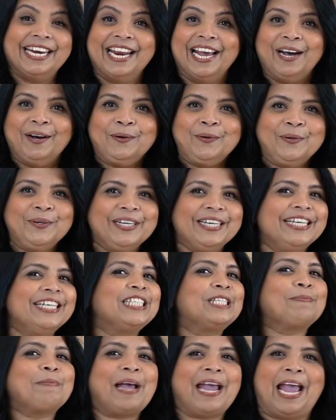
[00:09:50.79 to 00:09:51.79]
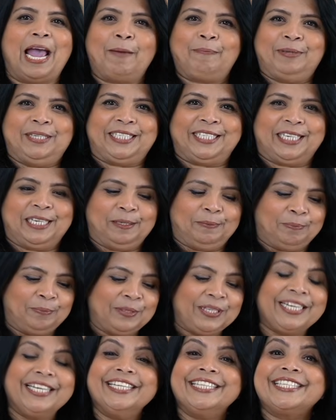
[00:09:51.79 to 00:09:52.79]
now it's my happy time.
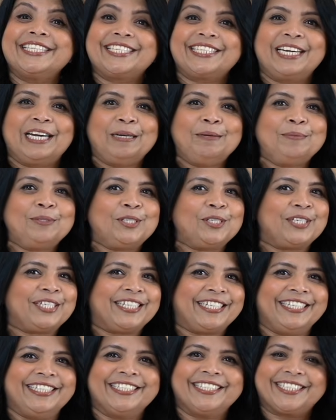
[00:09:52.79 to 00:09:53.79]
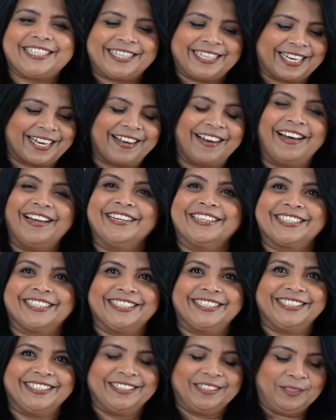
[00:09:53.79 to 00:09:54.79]
It's time to taste the
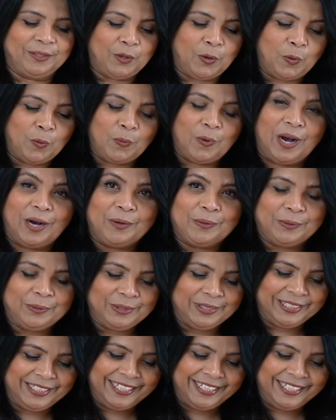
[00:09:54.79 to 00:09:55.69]
Kalakand. Oh wow!